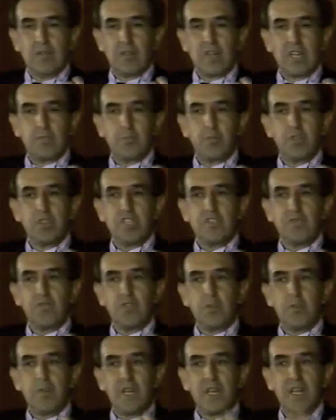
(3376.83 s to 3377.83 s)
has put its
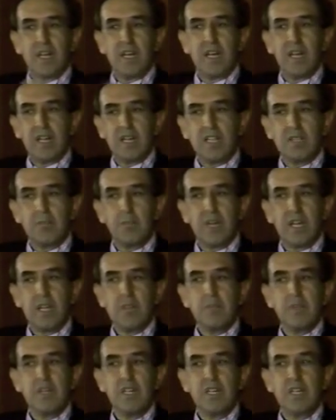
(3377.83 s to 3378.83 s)
formal heart
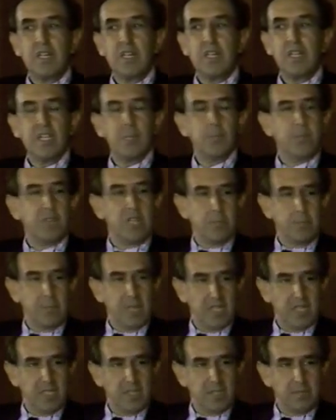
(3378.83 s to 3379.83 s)
primarily in
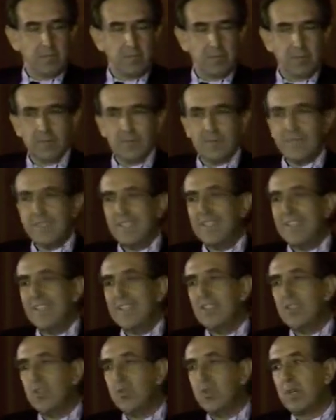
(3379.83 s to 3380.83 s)
permanence,
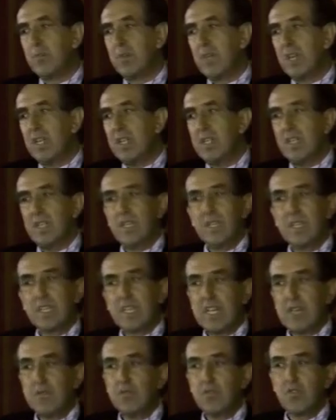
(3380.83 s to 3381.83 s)
durability. It
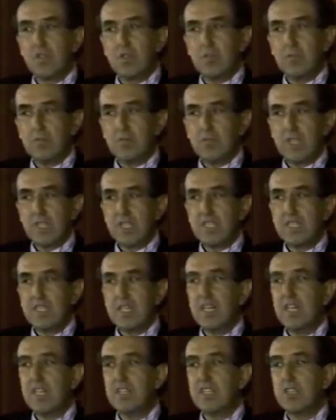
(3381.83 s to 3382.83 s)
comes from the
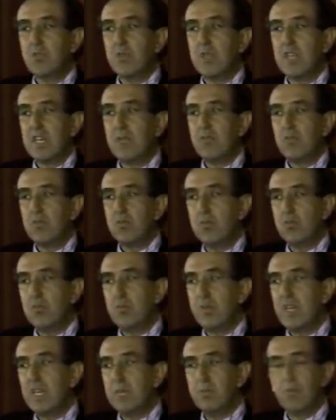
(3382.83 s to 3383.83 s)
desire that we have to
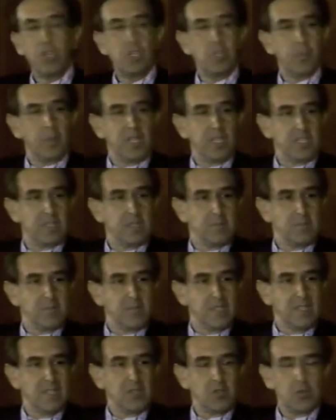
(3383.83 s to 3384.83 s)
build monuments
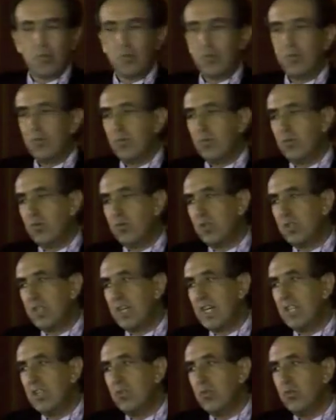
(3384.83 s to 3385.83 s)
to
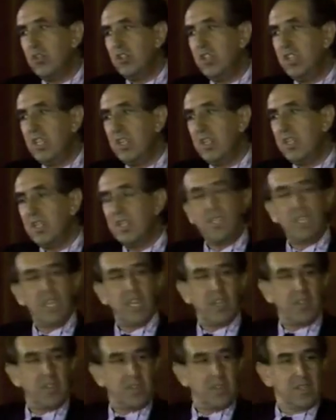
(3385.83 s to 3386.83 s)
try to cheat
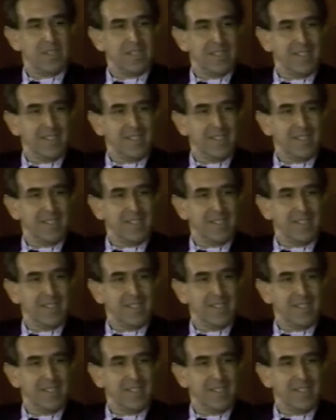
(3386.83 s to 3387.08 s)
death,